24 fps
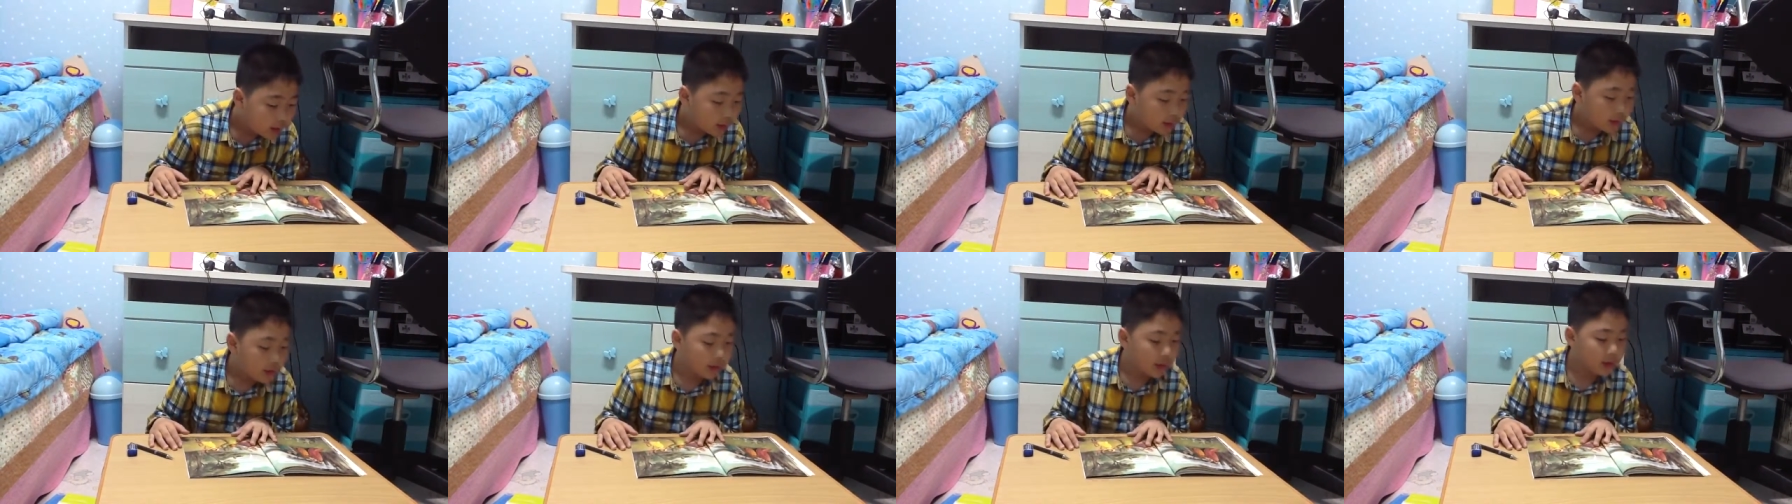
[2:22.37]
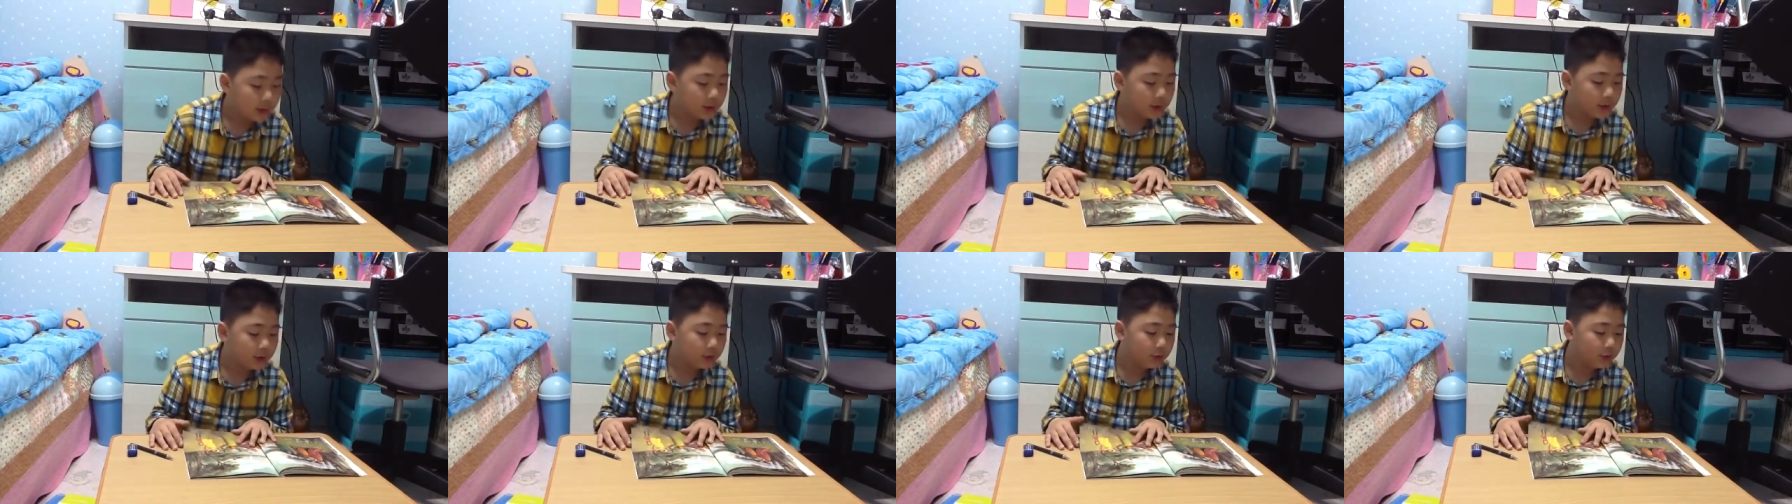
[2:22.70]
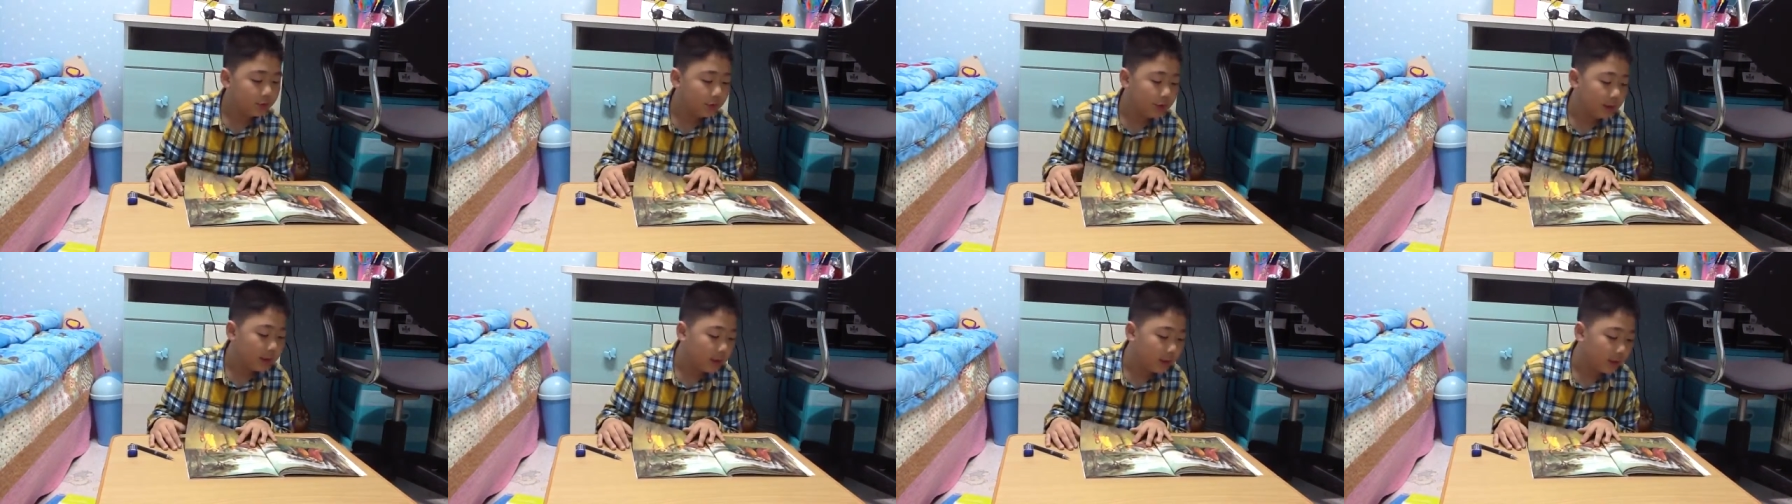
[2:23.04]
It
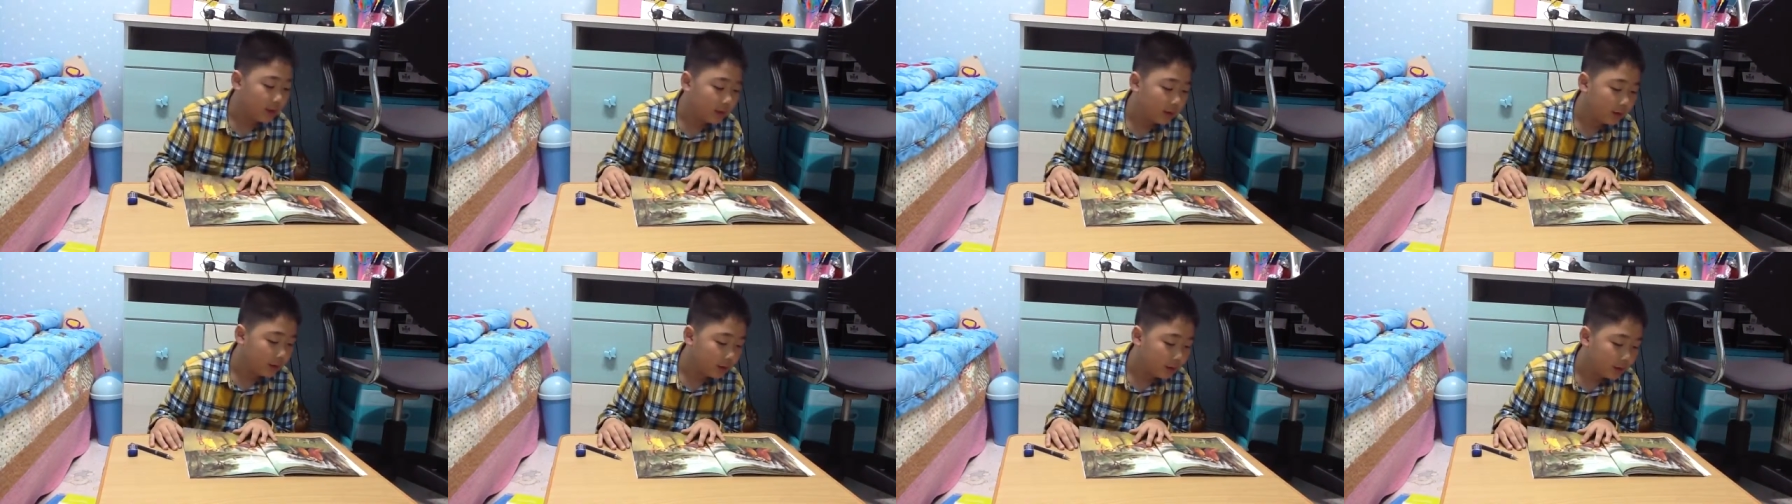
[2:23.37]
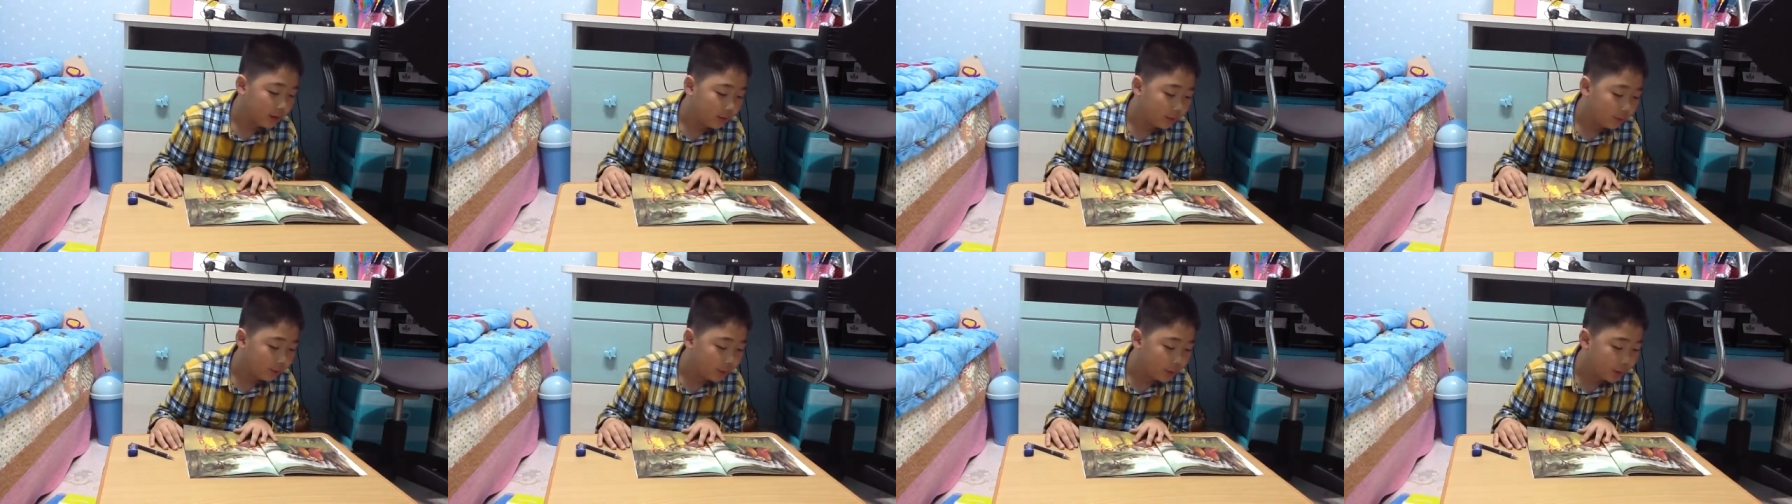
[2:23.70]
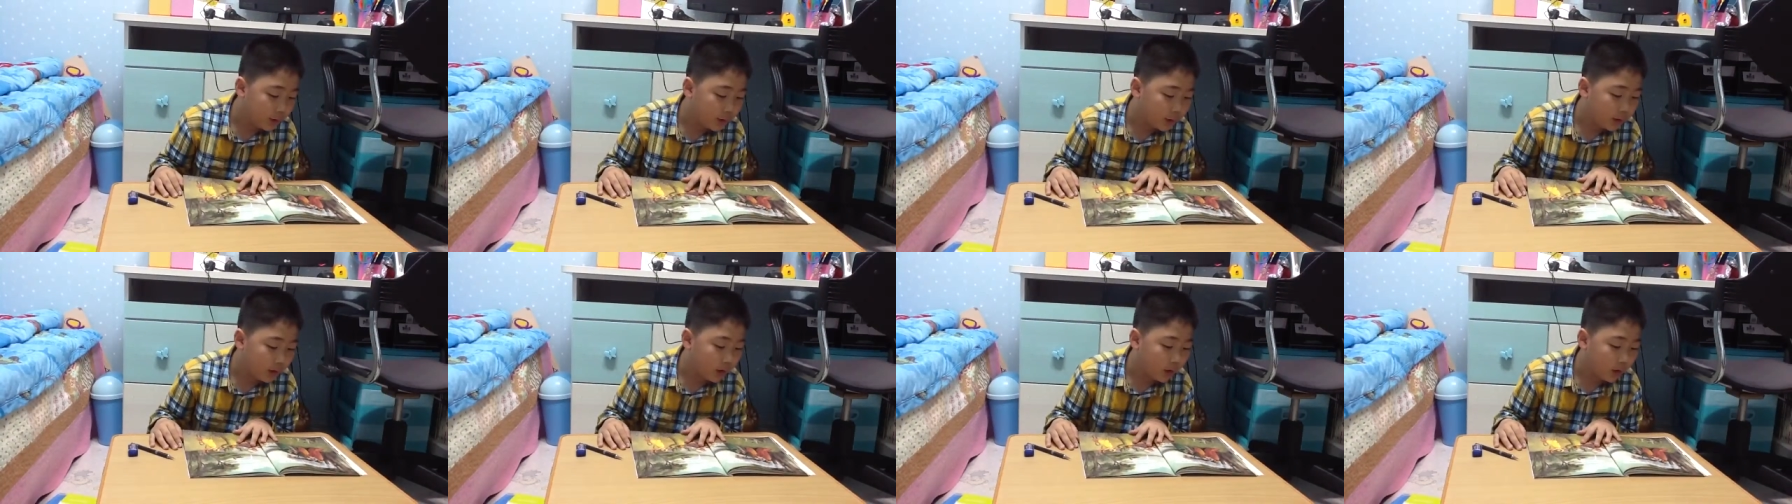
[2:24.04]
will
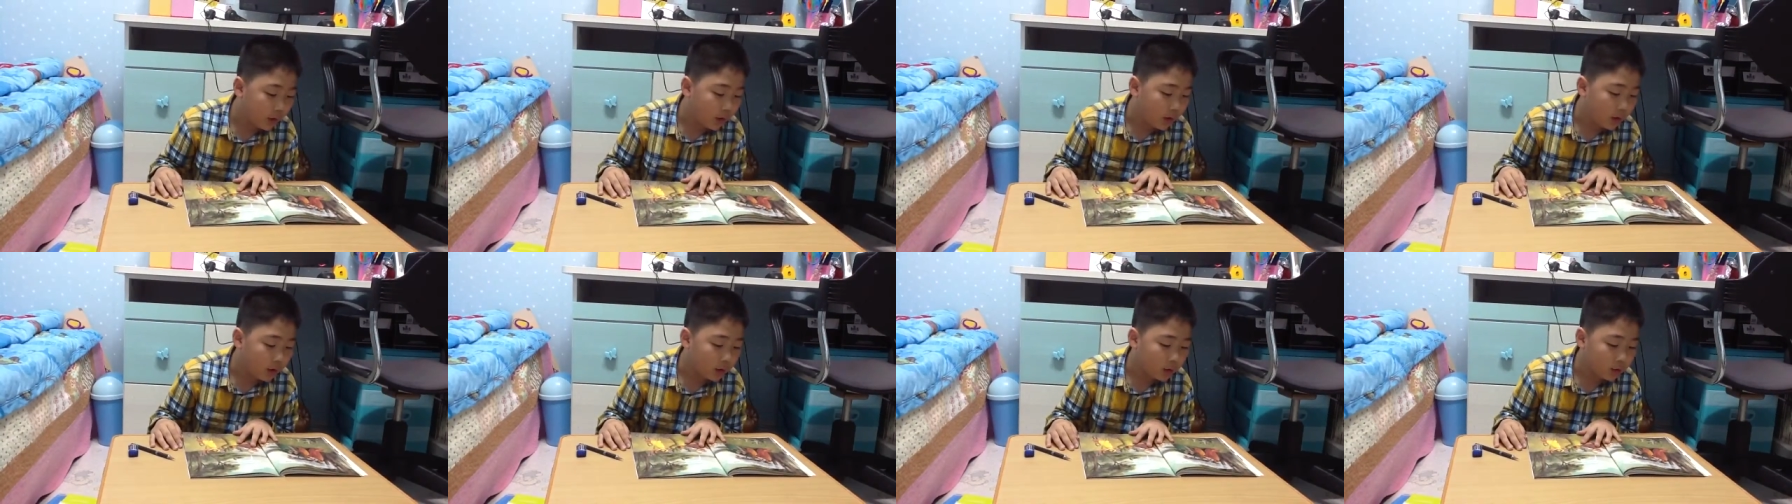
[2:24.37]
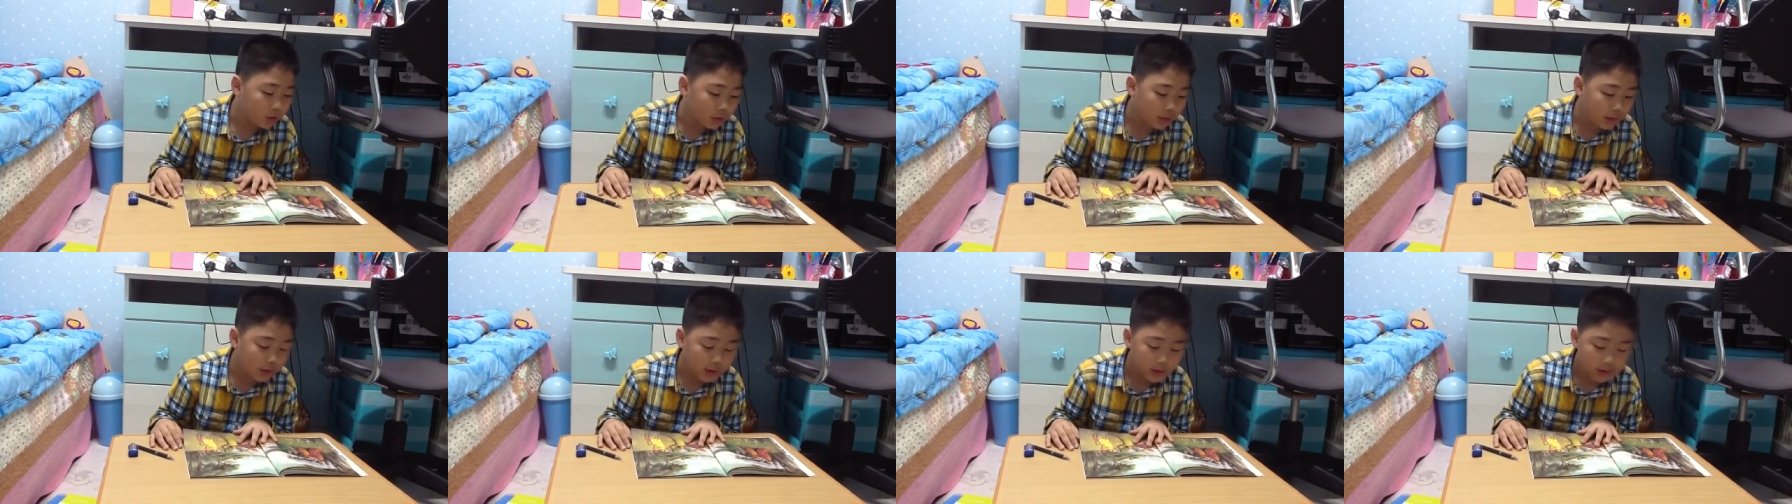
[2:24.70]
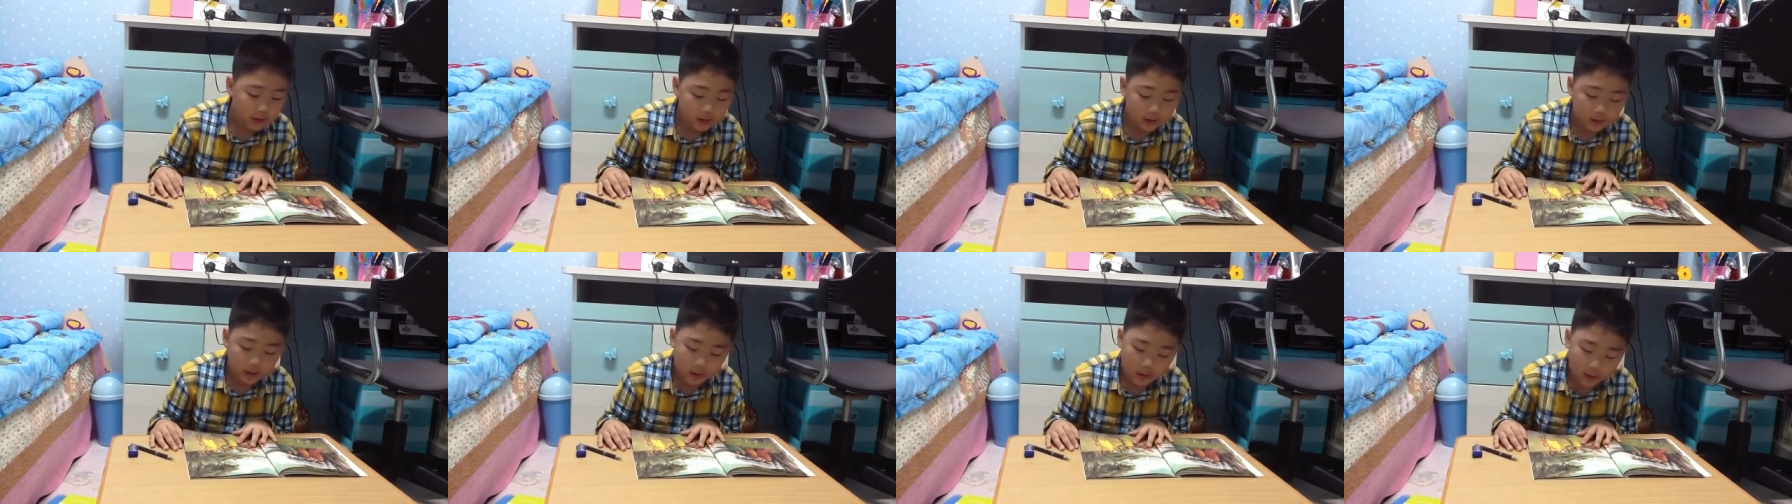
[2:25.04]
be a
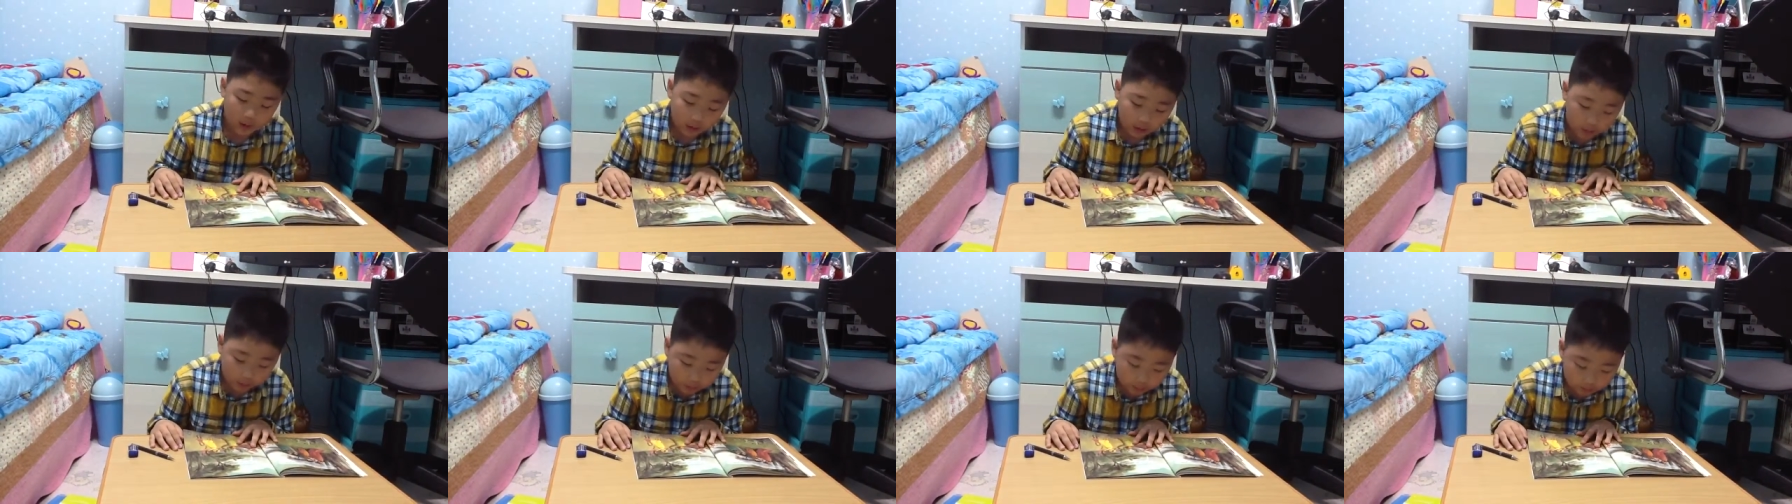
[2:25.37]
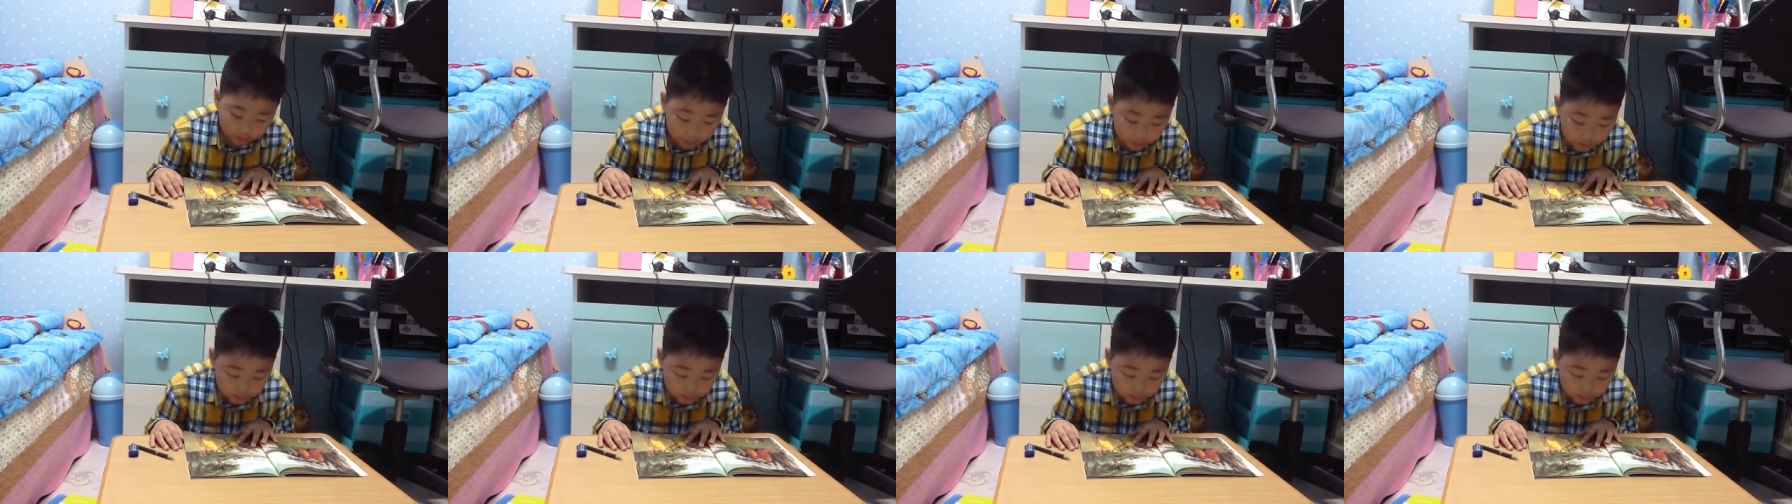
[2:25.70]
kingdom.